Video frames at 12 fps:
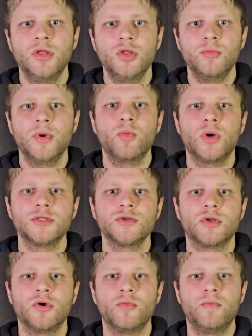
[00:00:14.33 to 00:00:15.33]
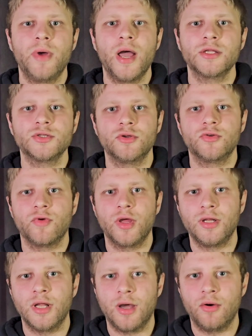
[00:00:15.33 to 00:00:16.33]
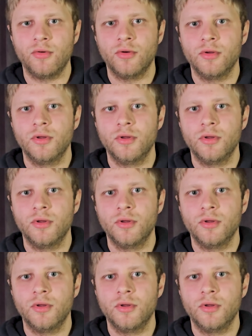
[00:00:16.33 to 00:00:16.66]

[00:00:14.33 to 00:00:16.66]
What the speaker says: you may want to go back to it right now.